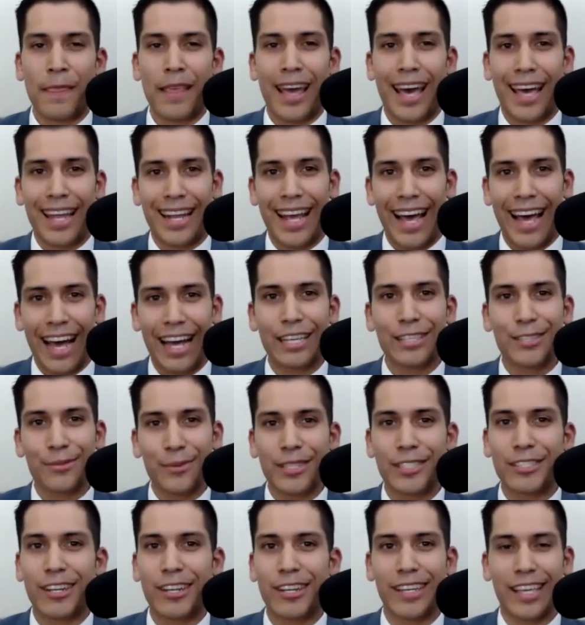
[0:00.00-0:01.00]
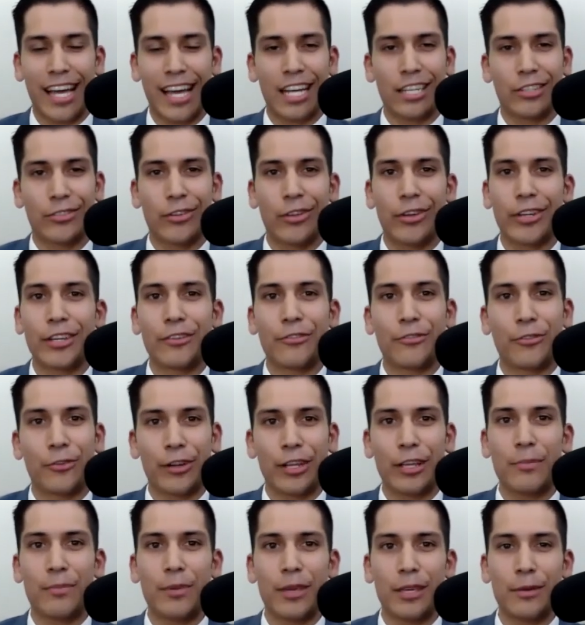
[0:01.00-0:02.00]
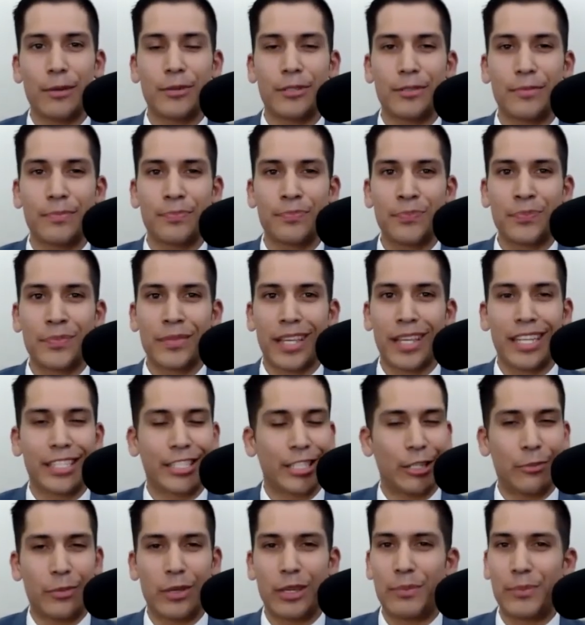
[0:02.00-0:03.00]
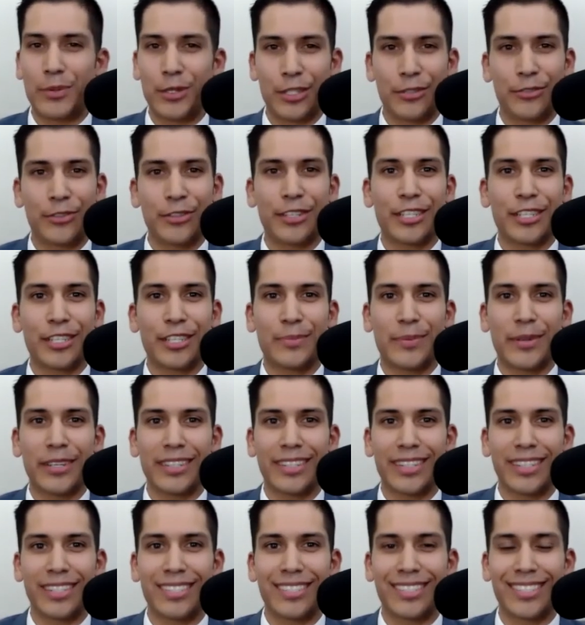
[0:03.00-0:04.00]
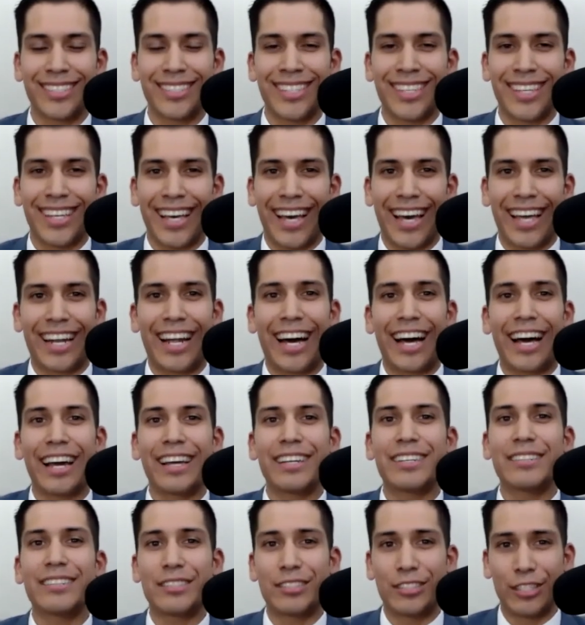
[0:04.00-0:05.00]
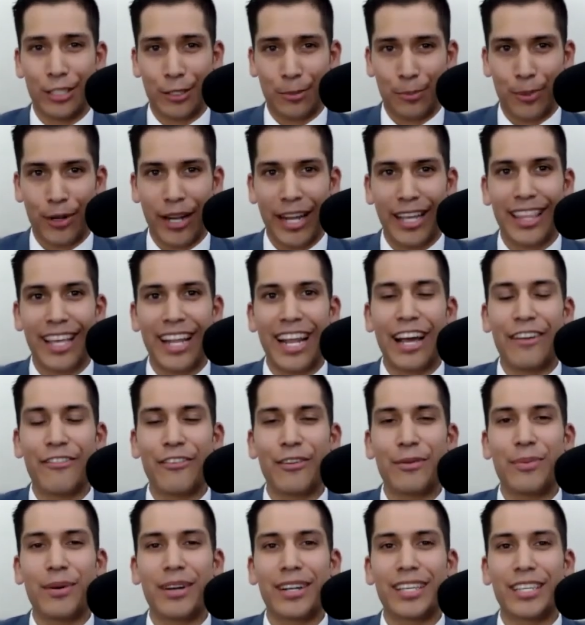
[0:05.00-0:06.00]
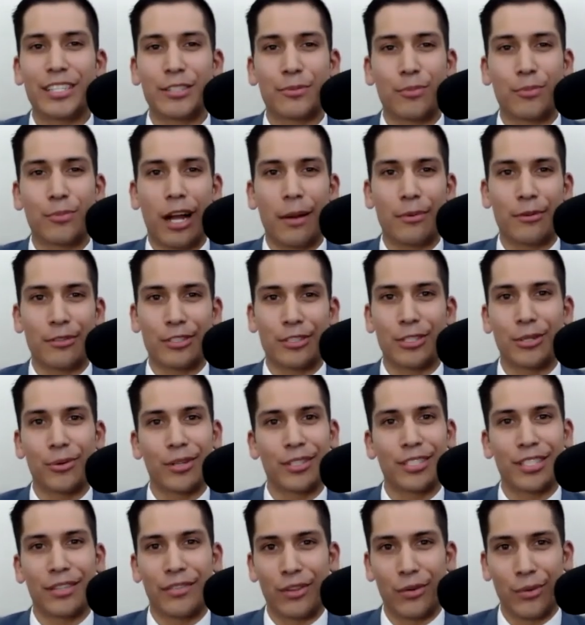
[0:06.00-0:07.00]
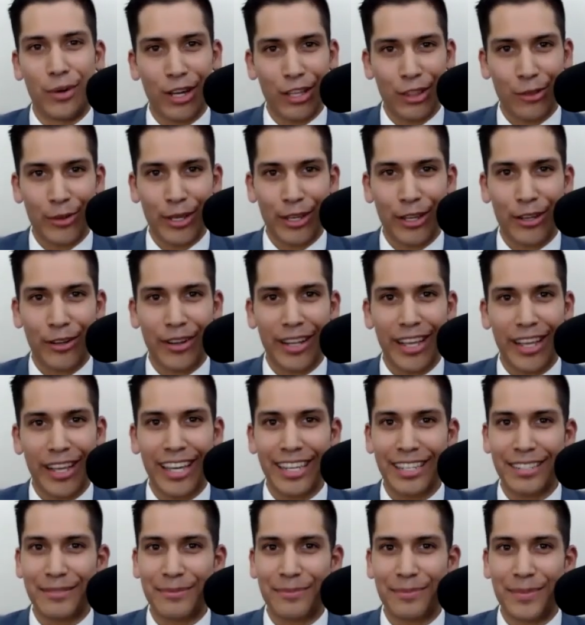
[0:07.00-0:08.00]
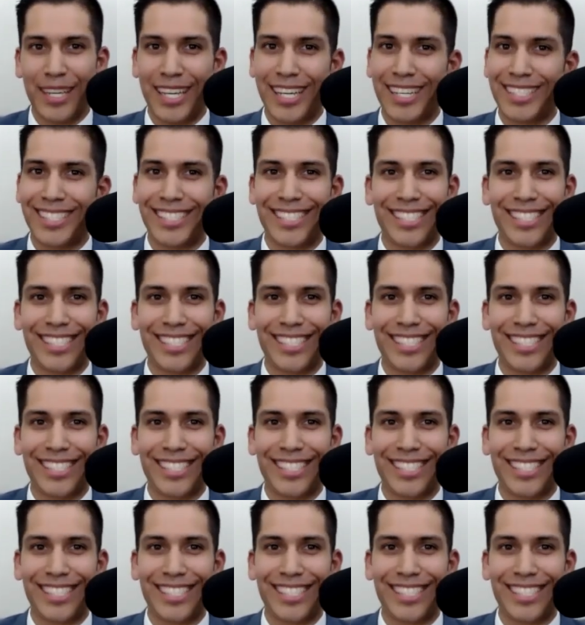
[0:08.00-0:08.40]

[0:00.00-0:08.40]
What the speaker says: And as we start cash flowing and freeing people, it's going to be a beautiful experience. And I just pray that everybody is proper stewards of the wealth we create, because it's going